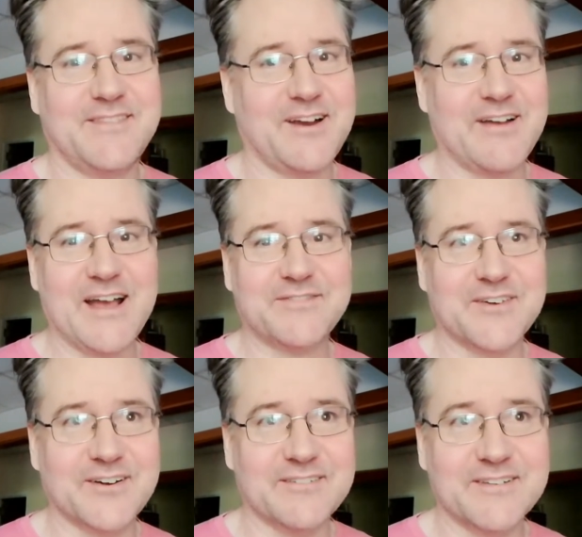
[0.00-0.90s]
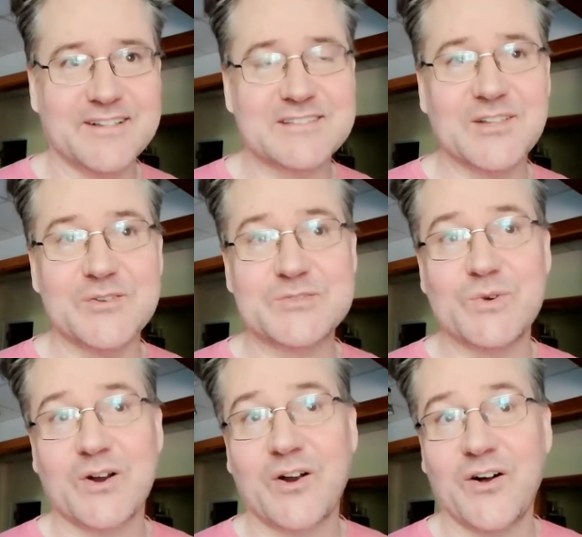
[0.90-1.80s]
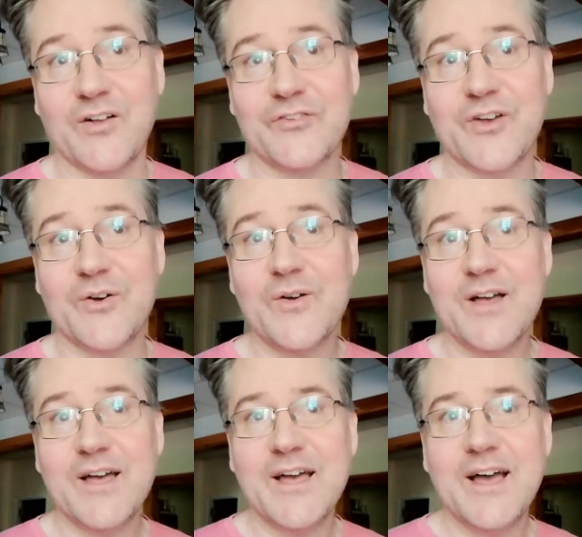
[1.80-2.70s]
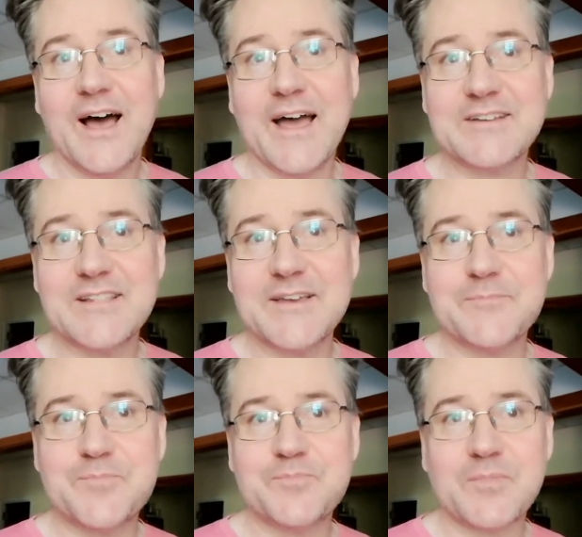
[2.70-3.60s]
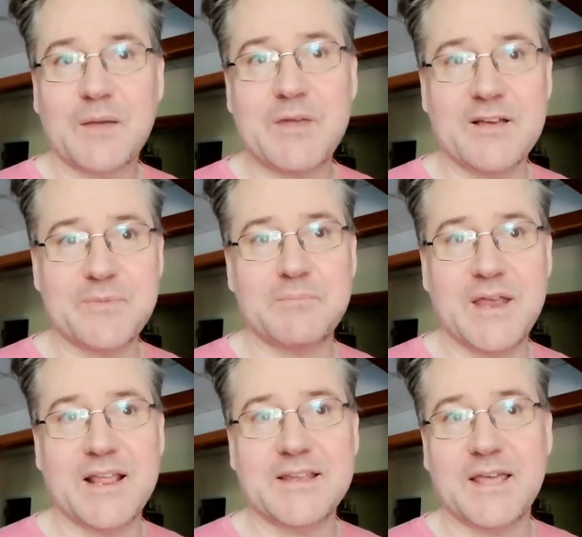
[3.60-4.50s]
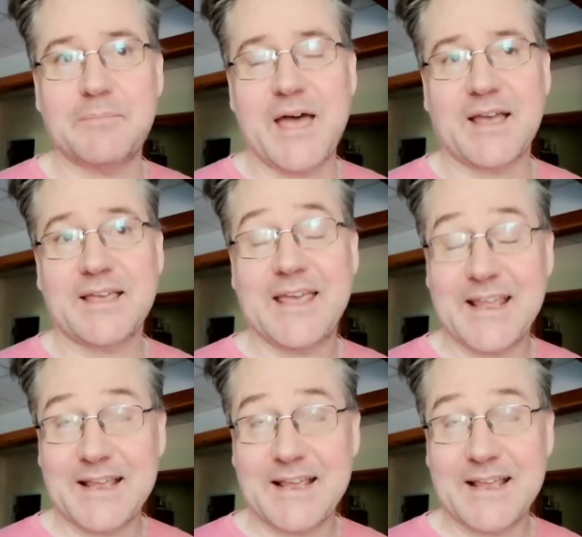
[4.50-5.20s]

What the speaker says: thereafter it slows to a crawl. So actually, I mean, I've been meaning to get back